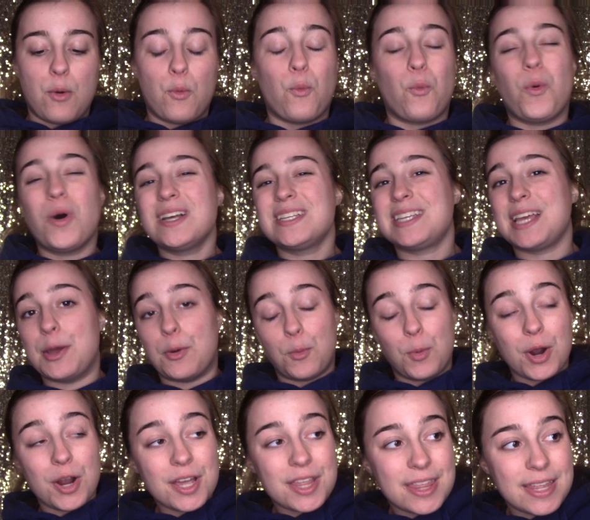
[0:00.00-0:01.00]
Was it
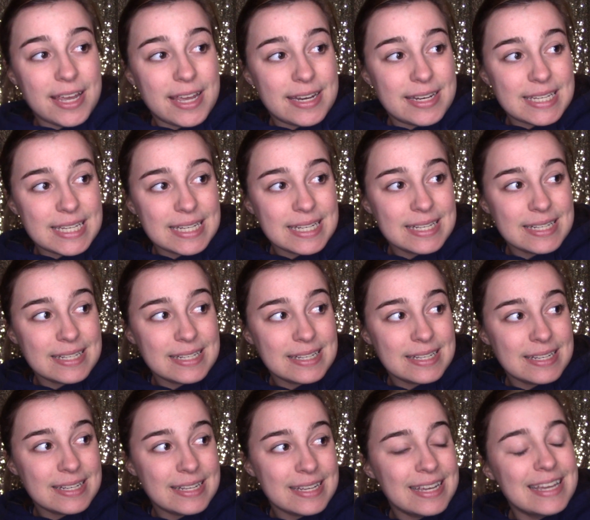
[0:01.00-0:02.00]
worth it?
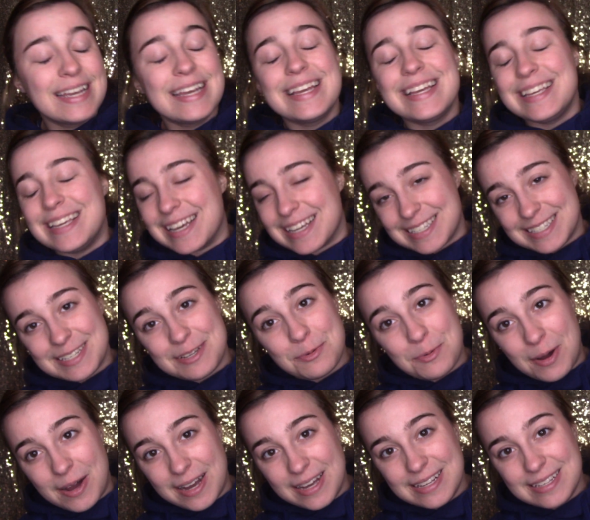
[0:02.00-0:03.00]
Yes, it
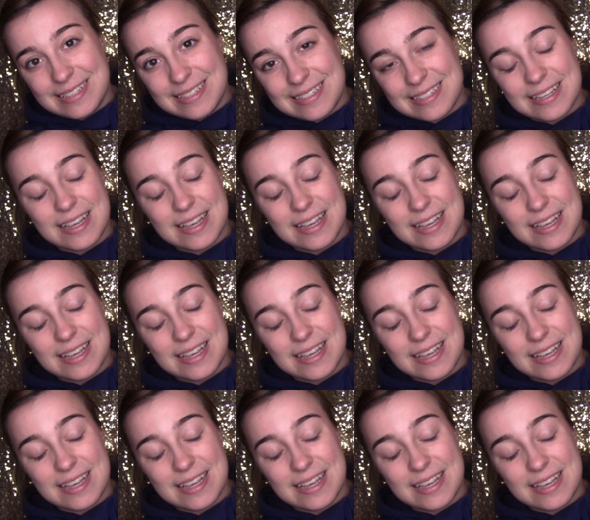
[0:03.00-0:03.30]
was.